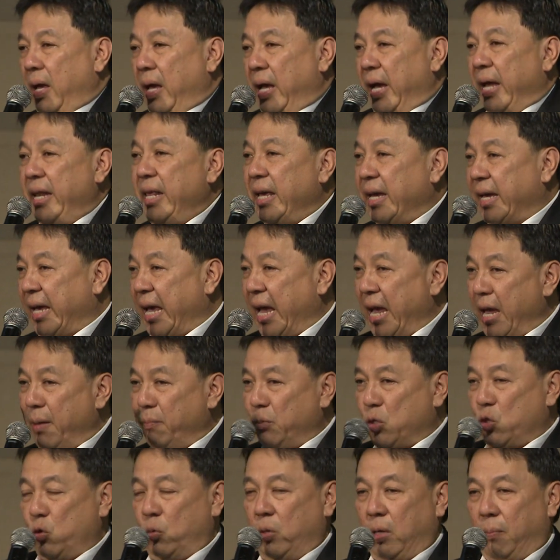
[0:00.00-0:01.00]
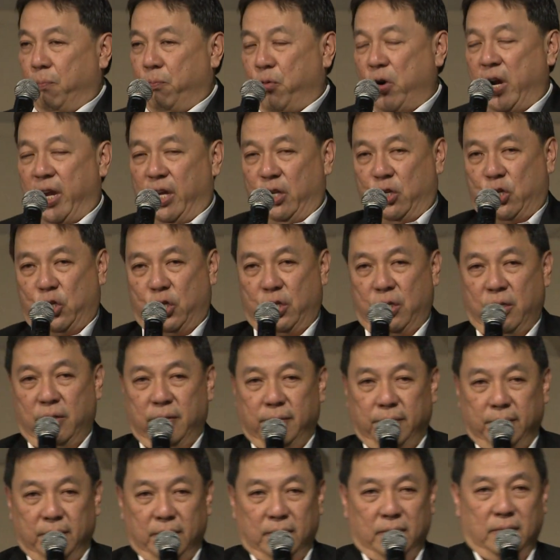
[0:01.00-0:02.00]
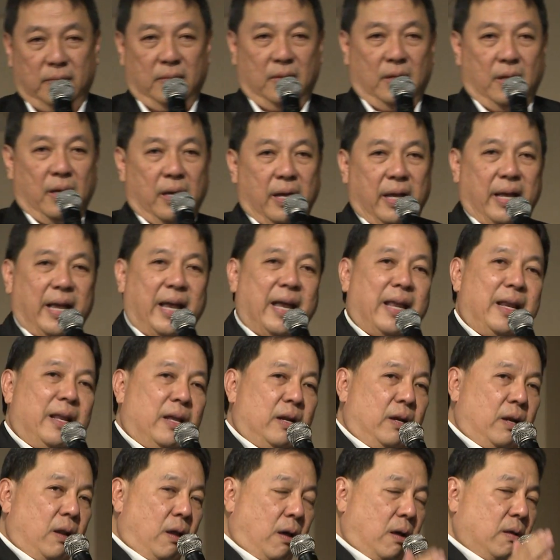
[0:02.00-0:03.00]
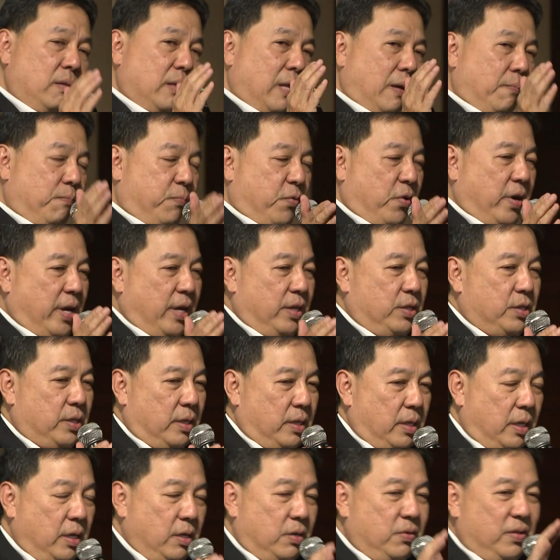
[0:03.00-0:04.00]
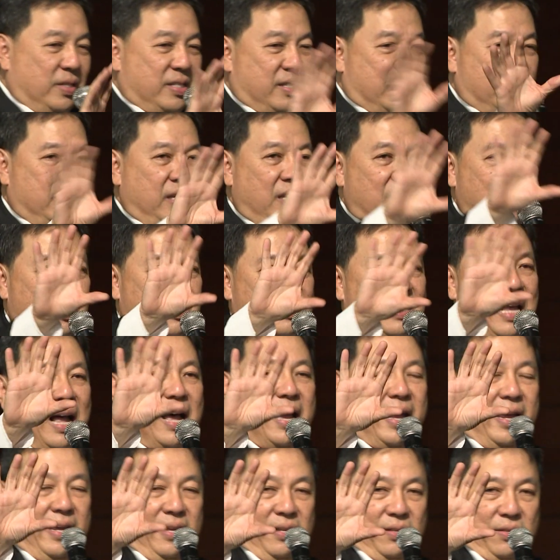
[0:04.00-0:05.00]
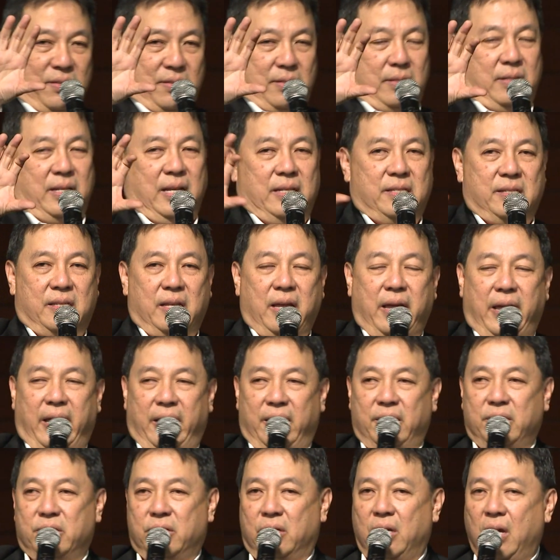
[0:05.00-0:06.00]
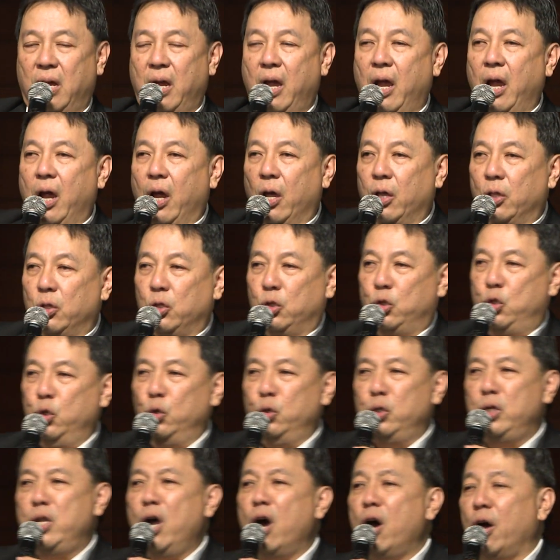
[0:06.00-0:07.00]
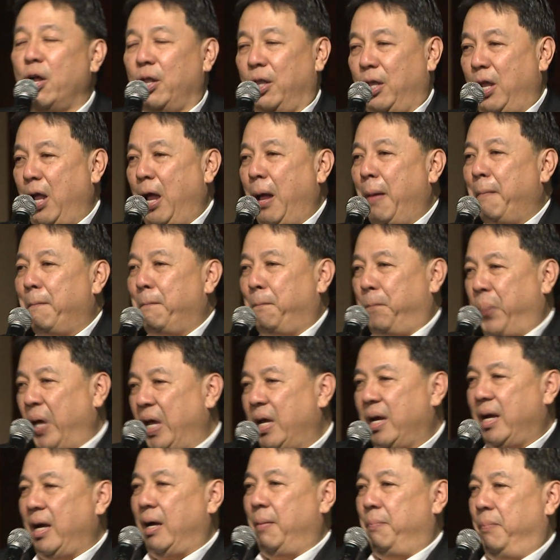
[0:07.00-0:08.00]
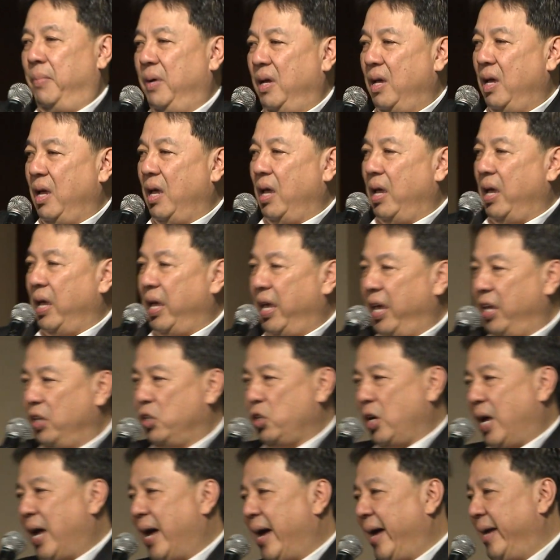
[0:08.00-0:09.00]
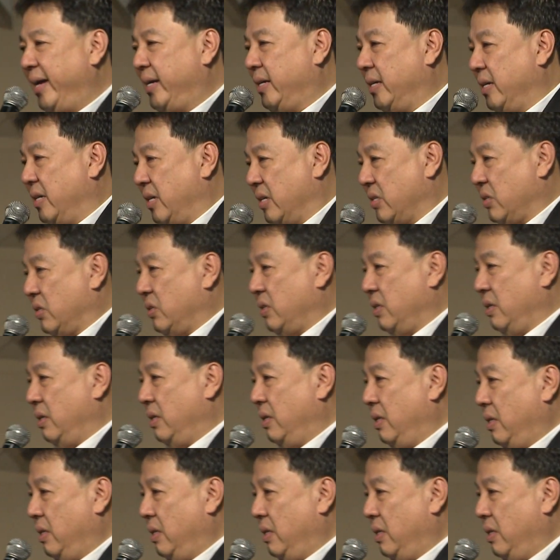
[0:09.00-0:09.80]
And he came to a bridge. And along the bridge, he could see signs that says, do not pick up hitchhikers.